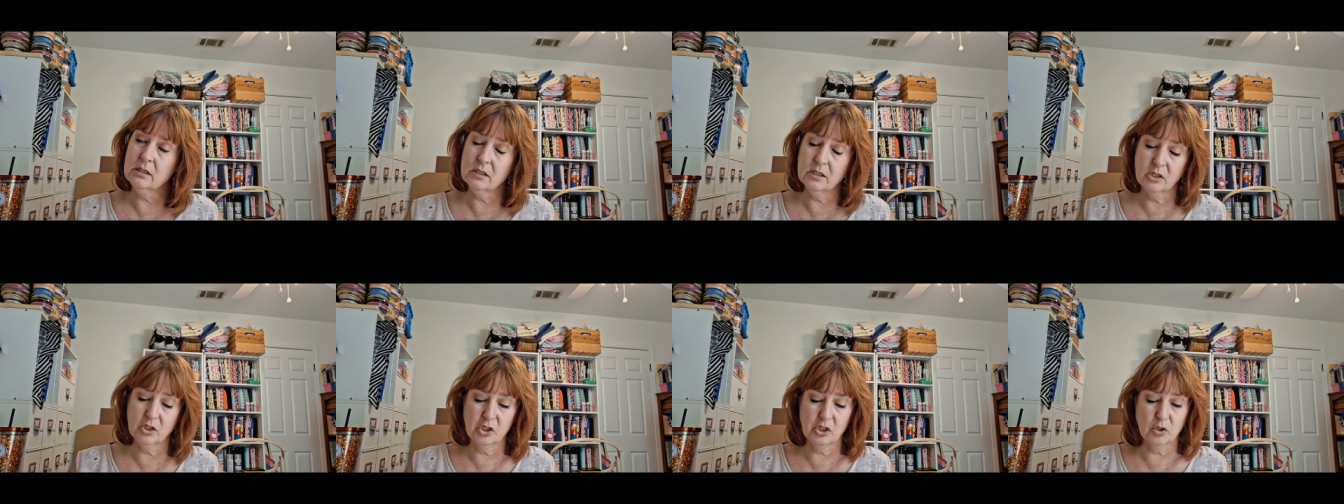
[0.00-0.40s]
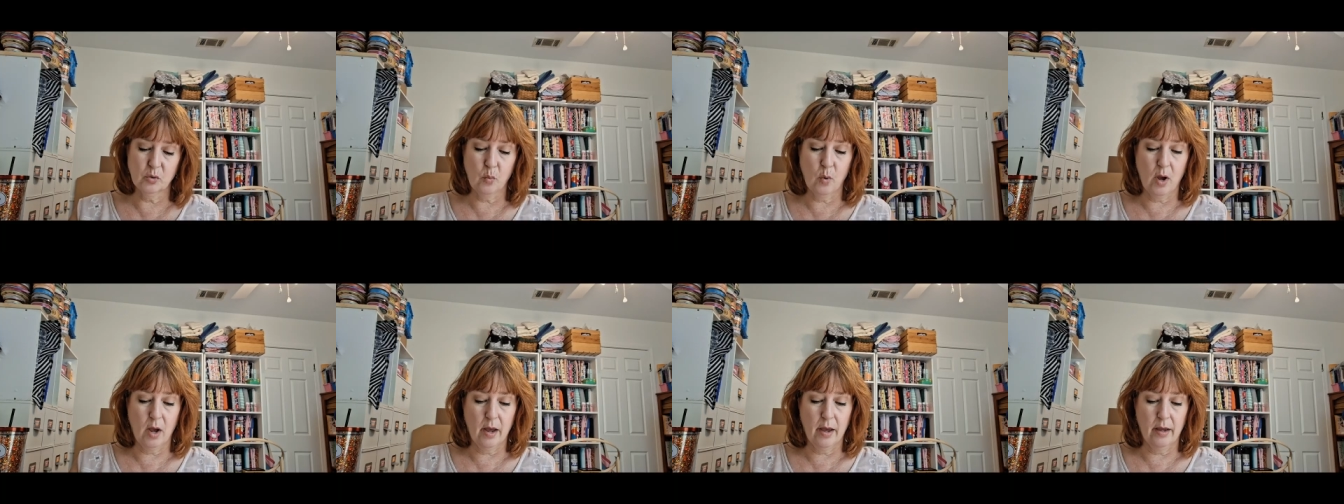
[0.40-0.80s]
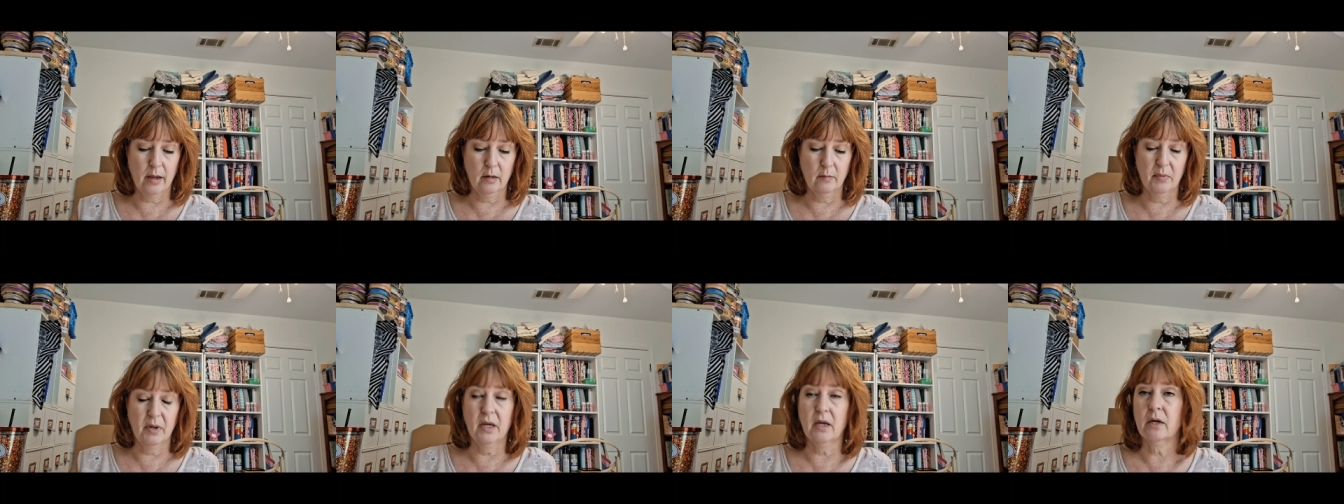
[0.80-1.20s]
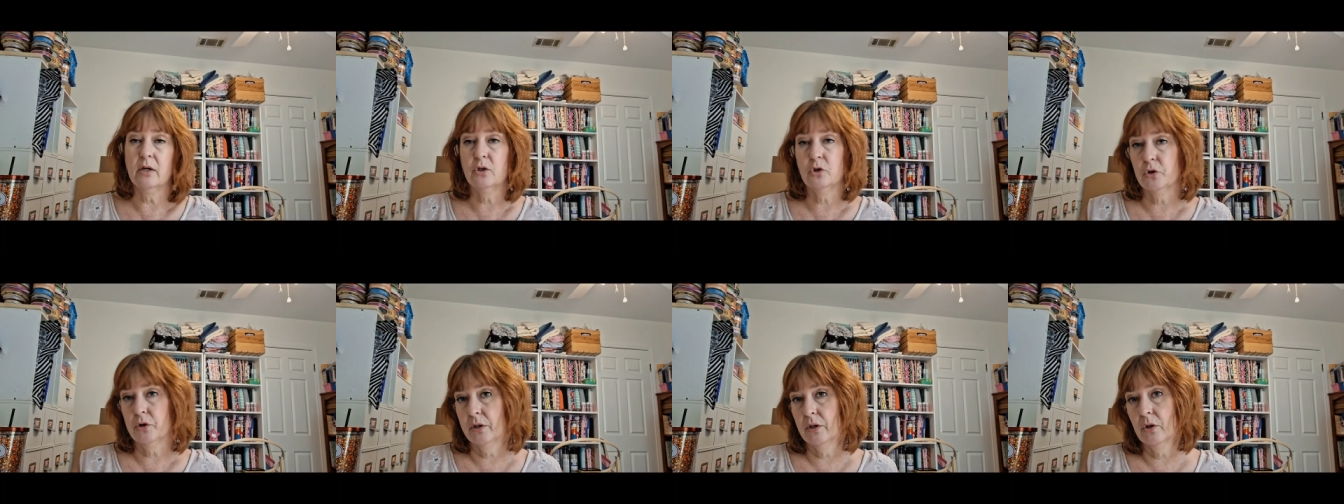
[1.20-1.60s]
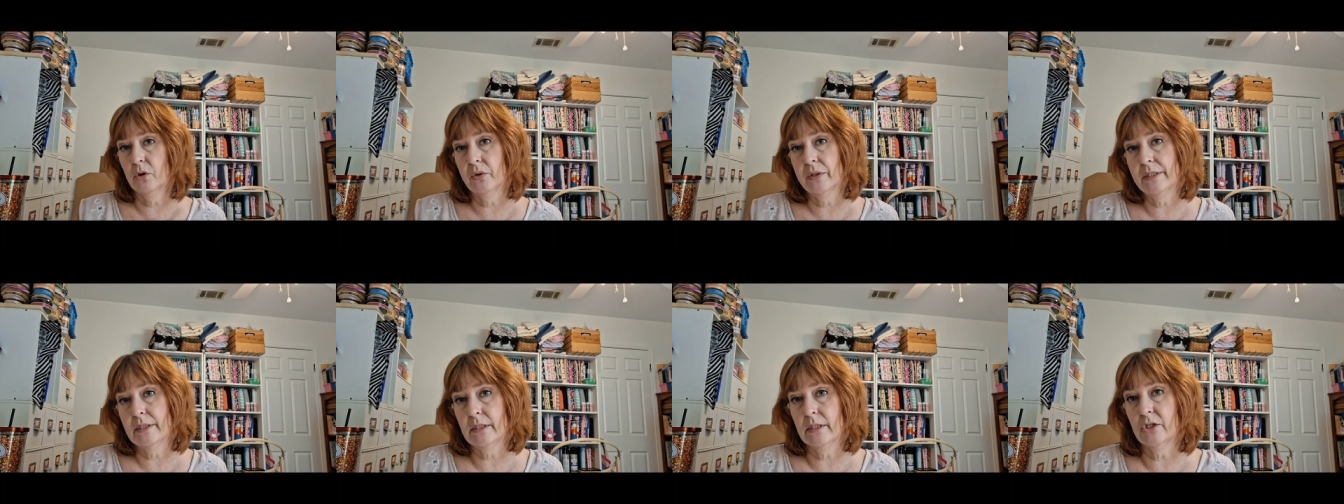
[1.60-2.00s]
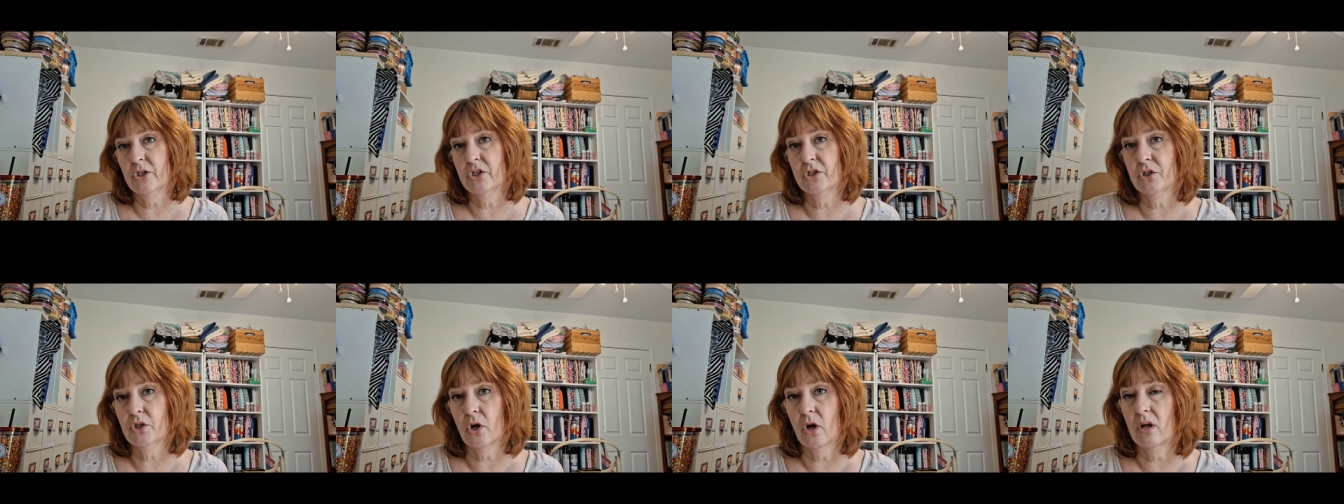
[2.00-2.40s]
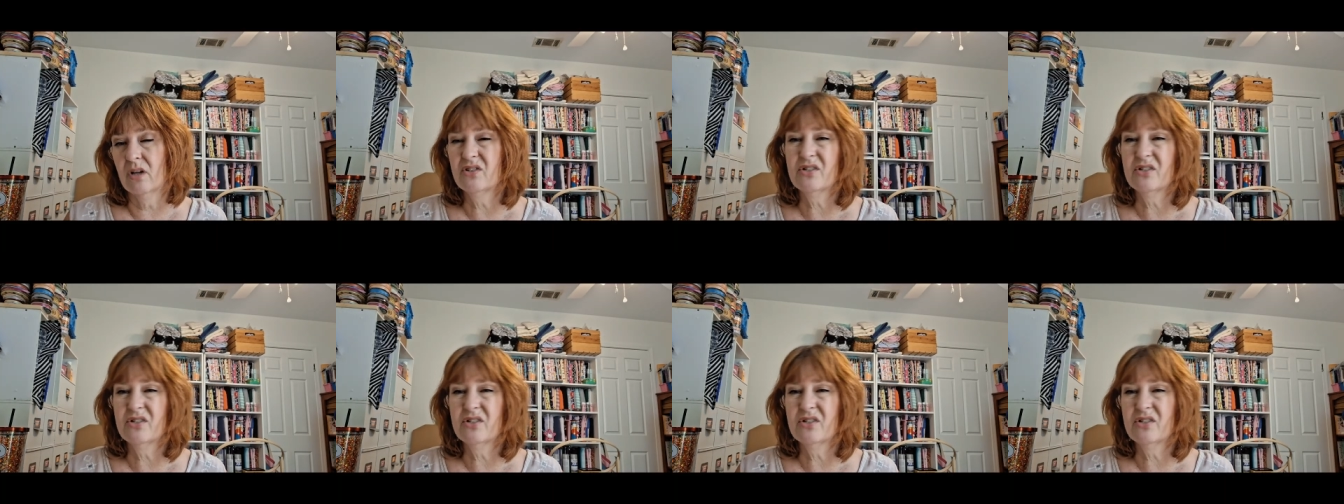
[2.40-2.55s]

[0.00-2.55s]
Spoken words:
stitches wide by 103 stitches tall,